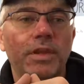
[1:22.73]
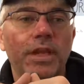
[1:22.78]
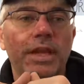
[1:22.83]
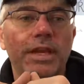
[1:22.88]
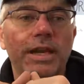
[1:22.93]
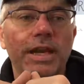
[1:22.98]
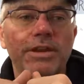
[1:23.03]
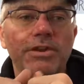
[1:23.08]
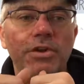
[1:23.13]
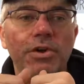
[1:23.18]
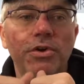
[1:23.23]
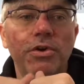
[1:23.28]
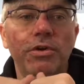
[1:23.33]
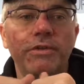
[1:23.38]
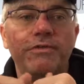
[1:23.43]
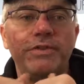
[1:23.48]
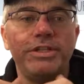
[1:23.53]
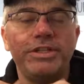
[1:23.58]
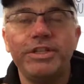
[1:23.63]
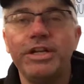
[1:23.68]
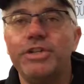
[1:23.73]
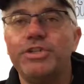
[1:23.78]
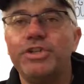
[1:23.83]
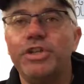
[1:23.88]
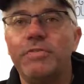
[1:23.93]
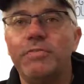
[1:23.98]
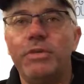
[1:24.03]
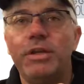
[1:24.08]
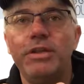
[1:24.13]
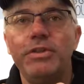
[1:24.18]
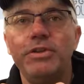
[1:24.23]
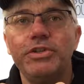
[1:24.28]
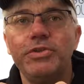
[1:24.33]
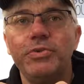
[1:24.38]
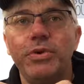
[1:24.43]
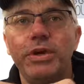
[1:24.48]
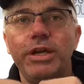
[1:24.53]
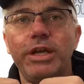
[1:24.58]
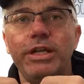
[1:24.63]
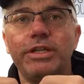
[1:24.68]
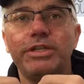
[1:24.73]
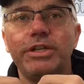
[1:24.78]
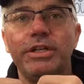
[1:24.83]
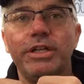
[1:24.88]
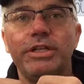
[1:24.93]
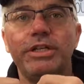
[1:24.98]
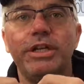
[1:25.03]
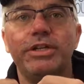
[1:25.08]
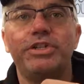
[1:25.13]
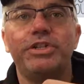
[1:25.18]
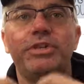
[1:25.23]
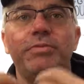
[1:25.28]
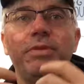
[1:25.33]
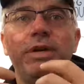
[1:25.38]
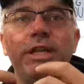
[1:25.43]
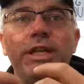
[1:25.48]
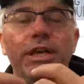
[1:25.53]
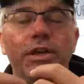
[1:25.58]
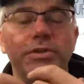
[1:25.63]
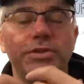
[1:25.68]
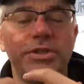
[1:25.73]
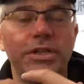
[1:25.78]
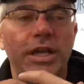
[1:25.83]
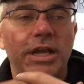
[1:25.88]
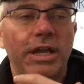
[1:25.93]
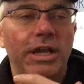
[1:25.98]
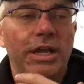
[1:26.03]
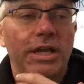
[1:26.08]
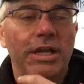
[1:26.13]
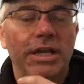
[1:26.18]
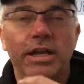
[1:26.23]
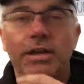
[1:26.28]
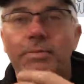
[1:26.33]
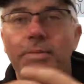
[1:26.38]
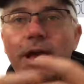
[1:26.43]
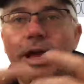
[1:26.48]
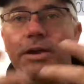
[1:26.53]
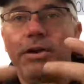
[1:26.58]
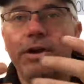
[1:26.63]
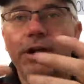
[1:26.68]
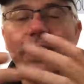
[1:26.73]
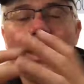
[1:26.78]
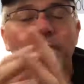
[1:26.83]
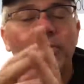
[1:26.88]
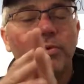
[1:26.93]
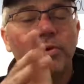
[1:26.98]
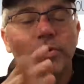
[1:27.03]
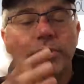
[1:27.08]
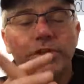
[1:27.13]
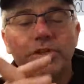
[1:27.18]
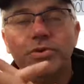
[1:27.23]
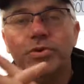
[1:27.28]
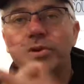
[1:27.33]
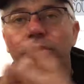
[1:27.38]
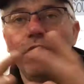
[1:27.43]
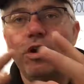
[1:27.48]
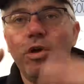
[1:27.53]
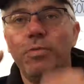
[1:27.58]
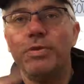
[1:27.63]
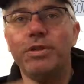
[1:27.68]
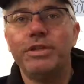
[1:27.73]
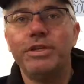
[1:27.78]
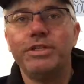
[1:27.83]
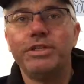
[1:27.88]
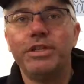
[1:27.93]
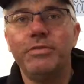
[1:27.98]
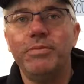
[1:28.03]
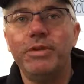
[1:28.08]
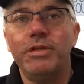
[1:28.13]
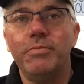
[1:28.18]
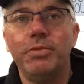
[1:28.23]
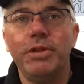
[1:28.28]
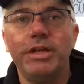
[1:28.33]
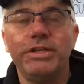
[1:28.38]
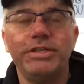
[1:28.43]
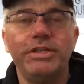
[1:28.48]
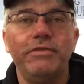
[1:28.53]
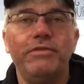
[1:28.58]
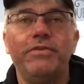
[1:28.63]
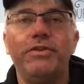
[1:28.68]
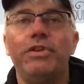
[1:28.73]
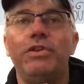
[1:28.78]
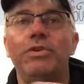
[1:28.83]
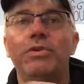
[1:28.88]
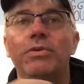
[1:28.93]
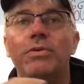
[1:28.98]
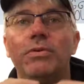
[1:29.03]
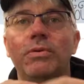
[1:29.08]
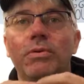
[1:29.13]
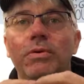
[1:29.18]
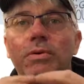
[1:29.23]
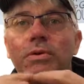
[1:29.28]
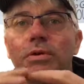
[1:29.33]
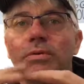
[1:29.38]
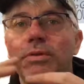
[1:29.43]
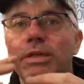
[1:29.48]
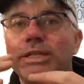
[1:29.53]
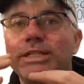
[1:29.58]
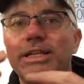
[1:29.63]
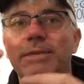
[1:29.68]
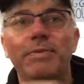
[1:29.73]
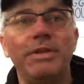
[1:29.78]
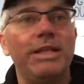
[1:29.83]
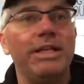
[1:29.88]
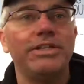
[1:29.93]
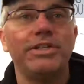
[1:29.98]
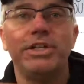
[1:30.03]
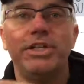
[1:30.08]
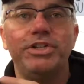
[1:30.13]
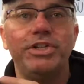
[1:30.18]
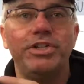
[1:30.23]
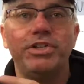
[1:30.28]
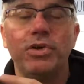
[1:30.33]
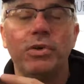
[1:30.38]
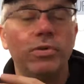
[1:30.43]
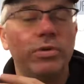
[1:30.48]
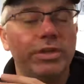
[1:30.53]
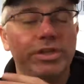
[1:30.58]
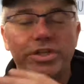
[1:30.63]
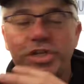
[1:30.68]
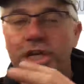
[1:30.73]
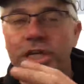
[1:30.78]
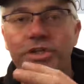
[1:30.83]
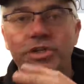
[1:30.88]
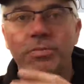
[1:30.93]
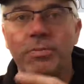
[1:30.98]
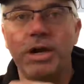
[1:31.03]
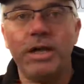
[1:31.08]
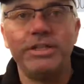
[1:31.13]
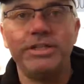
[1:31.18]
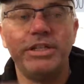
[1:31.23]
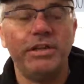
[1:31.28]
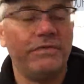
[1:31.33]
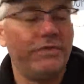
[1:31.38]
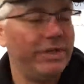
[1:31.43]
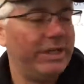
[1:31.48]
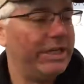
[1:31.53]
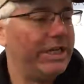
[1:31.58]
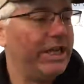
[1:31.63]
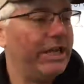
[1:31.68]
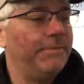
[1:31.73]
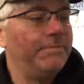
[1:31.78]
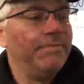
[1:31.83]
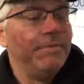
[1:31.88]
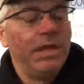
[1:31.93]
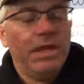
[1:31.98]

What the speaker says: And I know if it's touching me this way, it's going to touch somebody else in a manner. And I really, truly hope that this can be a blessing for you or something that's going to just totally change your mindset for the day.